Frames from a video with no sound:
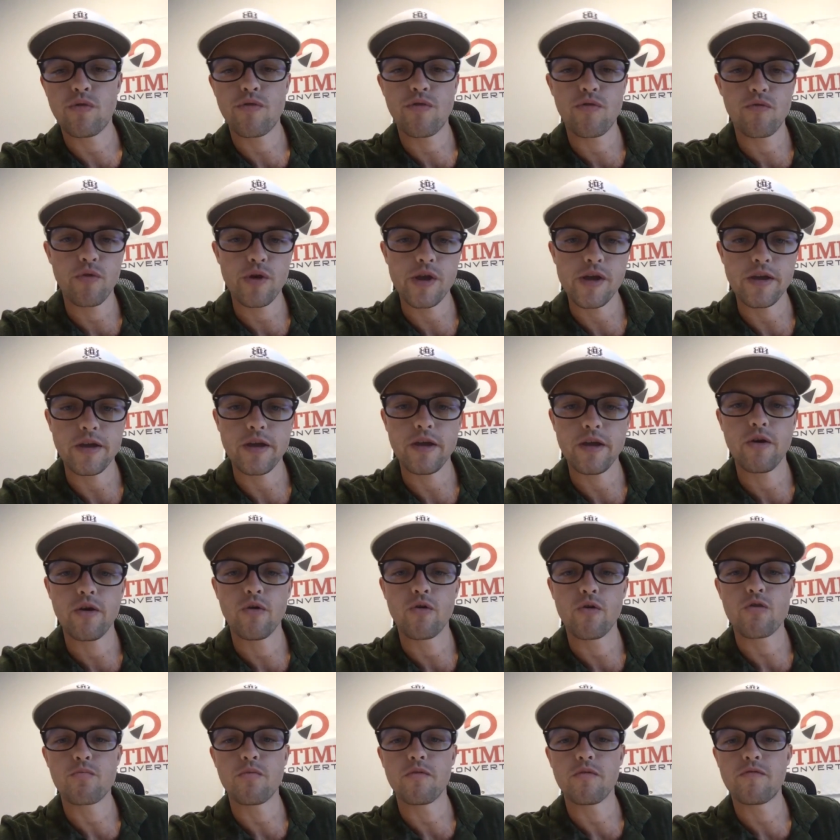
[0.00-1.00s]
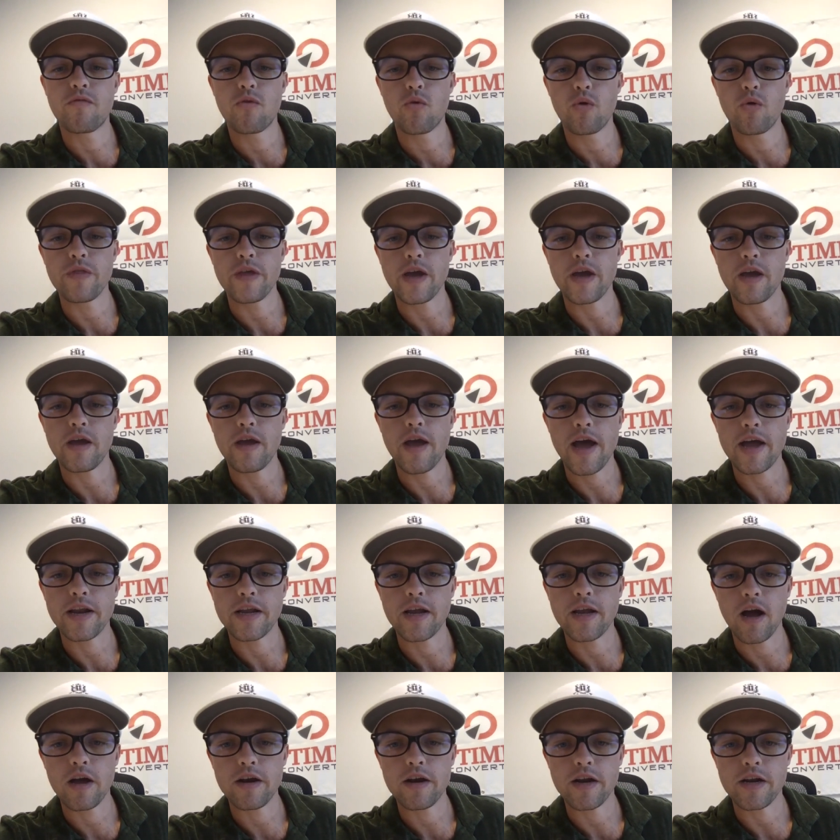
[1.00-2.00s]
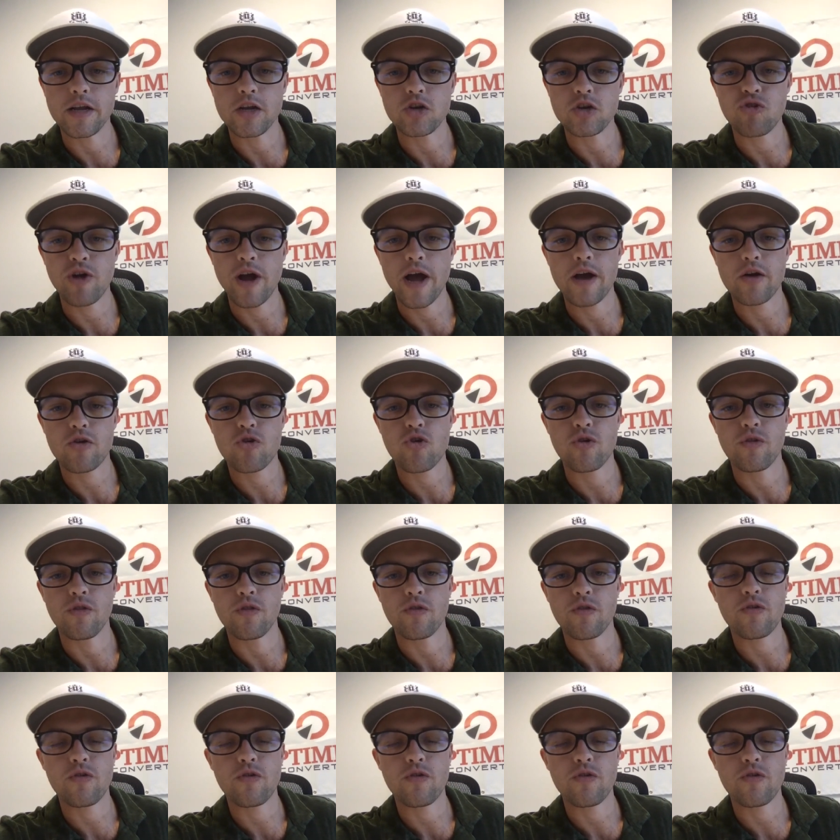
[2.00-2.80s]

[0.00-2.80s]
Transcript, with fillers: three years before they had gotten any traction.